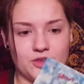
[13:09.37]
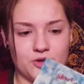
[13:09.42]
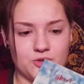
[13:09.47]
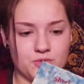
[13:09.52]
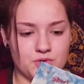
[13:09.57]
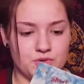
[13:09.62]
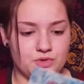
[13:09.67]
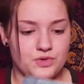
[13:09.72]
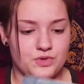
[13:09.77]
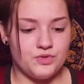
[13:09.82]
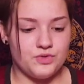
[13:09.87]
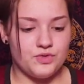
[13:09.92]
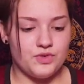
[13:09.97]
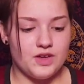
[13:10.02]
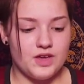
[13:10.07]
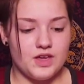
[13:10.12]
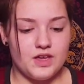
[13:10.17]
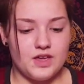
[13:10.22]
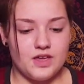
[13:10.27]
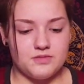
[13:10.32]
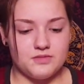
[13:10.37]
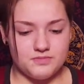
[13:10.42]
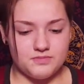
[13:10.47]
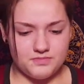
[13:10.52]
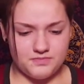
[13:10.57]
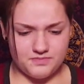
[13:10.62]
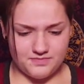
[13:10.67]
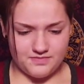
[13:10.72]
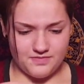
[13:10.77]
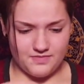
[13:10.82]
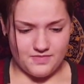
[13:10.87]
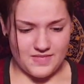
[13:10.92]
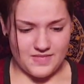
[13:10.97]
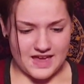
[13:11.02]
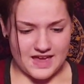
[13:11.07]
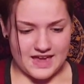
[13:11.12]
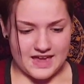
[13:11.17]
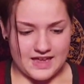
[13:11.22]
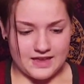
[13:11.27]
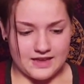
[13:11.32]
Groove.
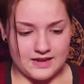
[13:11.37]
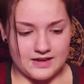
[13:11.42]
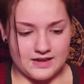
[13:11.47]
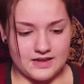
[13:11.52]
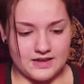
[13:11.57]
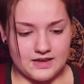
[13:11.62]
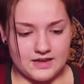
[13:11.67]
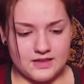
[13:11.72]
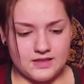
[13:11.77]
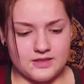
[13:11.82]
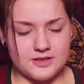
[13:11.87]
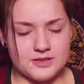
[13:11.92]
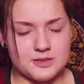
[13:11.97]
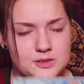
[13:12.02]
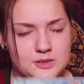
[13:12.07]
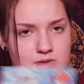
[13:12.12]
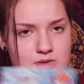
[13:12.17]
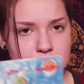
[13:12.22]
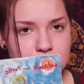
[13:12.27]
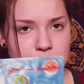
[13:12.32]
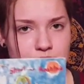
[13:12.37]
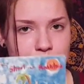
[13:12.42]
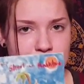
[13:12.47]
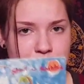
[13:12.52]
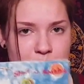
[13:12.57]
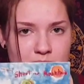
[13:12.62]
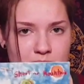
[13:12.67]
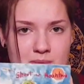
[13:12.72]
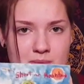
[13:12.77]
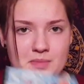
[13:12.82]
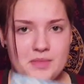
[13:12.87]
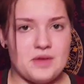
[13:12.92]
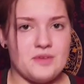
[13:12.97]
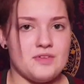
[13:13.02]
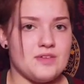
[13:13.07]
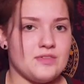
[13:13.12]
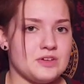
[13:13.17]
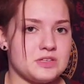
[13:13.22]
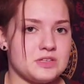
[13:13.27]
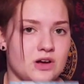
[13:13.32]
And The Zoo is probably my
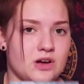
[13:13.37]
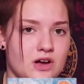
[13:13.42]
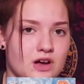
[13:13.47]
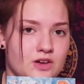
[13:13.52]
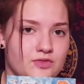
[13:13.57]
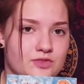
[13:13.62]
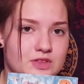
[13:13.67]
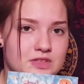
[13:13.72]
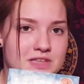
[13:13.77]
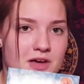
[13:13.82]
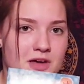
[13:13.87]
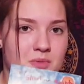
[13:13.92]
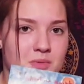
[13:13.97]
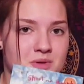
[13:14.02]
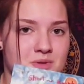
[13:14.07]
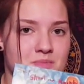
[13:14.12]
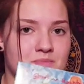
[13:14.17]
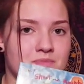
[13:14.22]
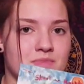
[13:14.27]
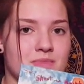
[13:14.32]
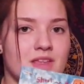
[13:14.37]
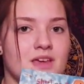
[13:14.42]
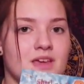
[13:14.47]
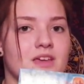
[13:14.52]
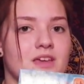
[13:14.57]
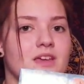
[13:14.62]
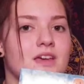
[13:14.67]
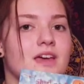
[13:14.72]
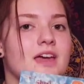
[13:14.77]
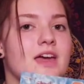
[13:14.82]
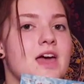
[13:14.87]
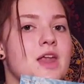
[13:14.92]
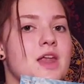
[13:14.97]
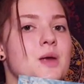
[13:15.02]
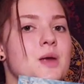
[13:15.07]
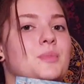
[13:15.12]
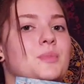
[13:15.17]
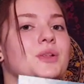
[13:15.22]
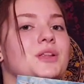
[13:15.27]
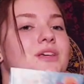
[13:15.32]
favorite song off this album.
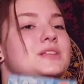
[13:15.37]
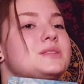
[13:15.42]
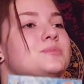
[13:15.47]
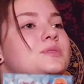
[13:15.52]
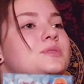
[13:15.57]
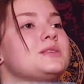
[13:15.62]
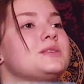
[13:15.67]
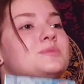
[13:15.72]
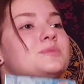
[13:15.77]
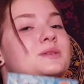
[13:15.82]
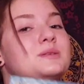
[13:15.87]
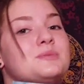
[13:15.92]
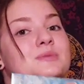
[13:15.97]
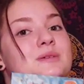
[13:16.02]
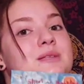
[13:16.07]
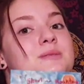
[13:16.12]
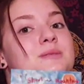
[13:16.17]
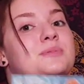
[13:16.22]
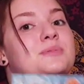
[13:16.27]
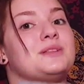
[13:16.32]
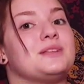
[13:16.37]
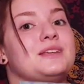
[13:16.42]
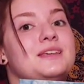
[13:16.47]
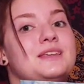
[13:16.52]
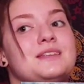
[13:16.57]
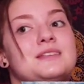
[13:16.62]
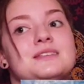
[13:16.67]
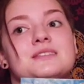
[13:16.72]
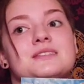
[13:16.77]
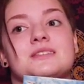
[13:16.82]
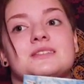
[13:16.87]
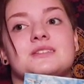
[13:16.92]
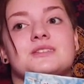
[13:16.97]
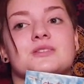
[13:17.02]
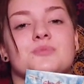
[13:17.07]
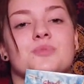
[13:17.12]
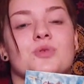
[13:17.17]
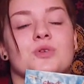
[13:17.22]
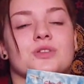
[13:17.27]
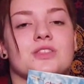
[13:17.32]
And please, please, please, please, please
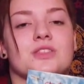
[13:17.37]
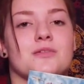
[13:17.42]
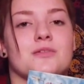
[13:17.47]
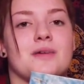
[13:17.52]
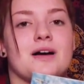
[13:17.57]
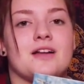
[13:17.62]
support them.